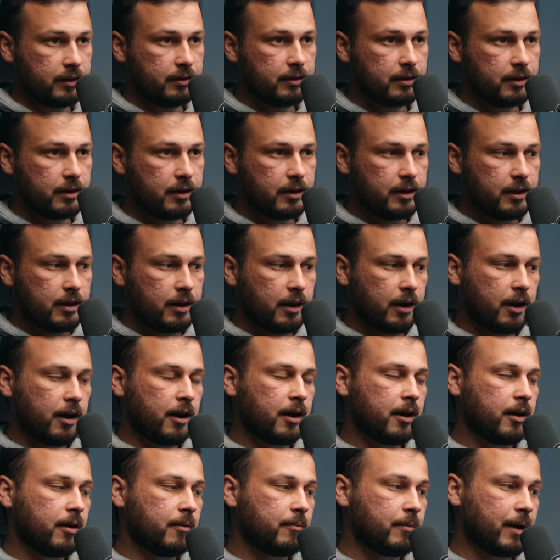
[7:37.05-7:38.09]
Mm-hmm.
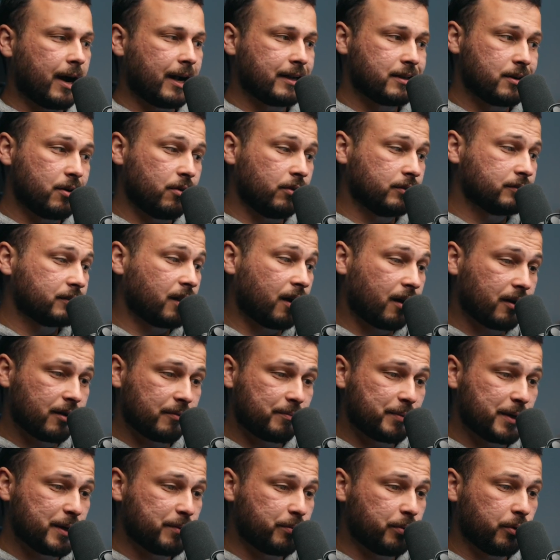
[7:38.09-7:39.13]
Um, I know a lot
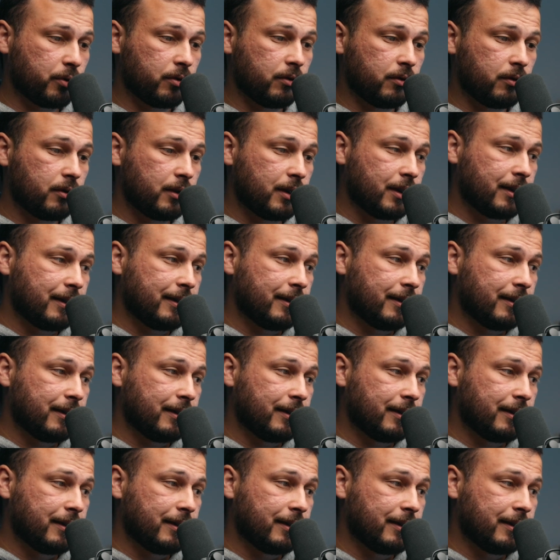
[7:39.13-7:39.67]
of people